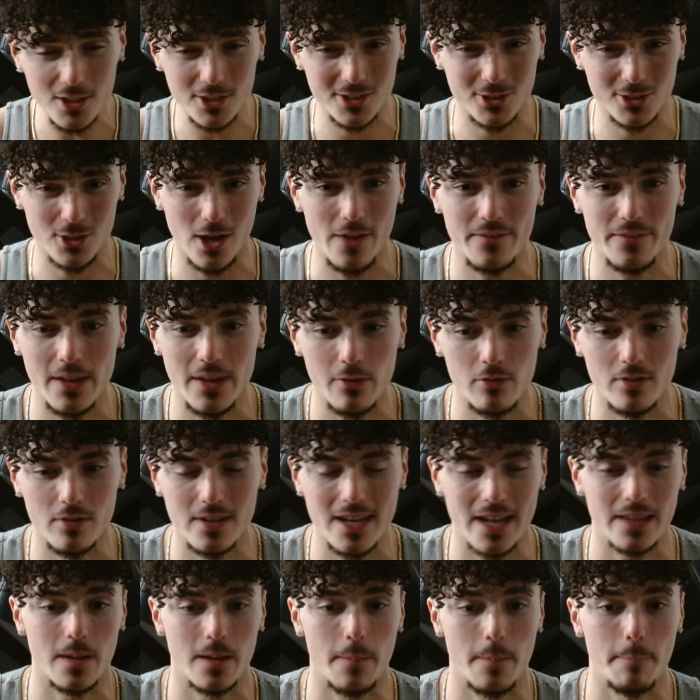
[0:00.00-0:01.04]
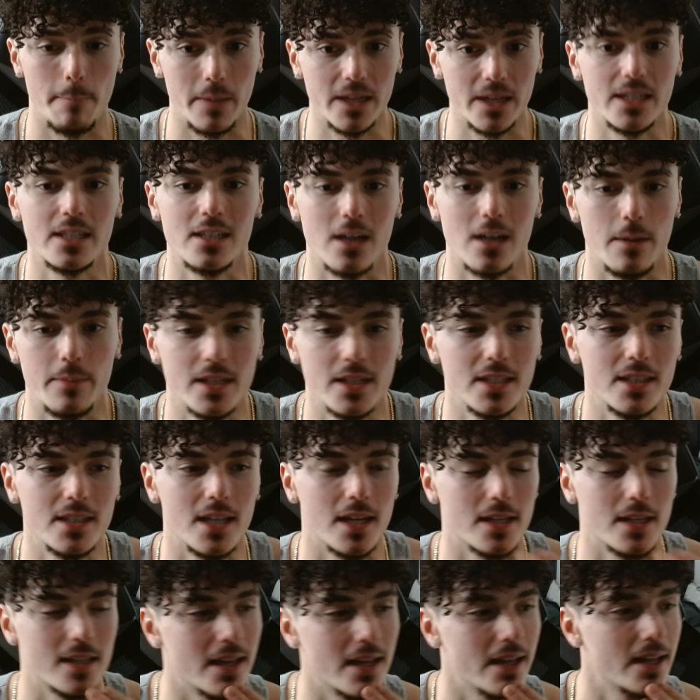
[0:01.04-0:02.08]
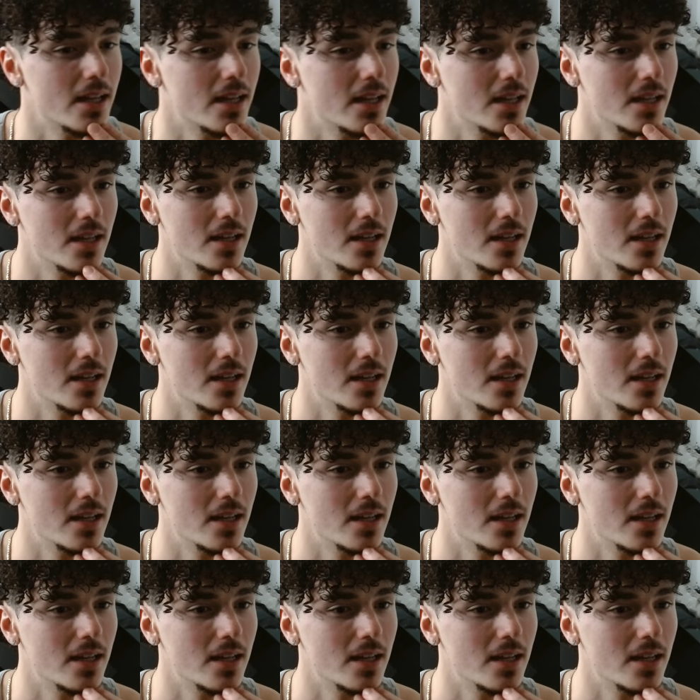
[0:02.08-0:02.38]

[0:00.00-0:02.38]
So I've never really had like money coming in like that.